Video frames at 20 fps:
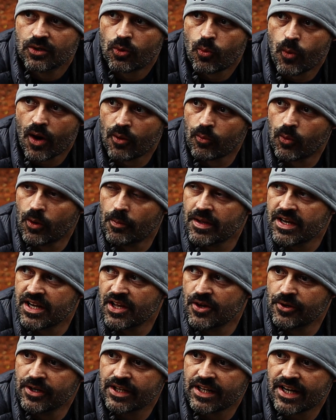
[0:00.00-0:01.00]
where we'll be
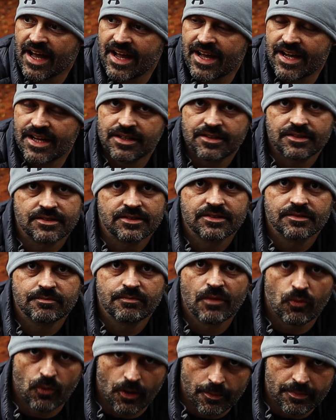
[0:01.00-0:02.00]
doing it at,
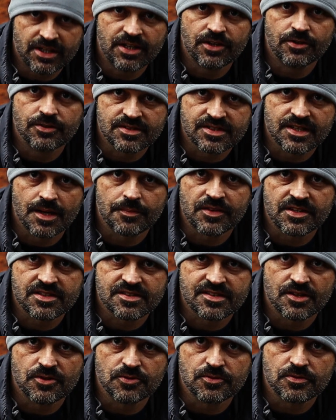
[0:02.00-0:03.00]
but we'll be doing something
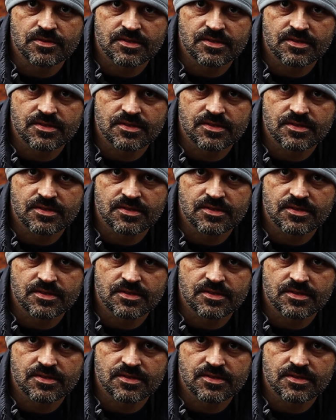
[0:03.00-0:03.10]
soon.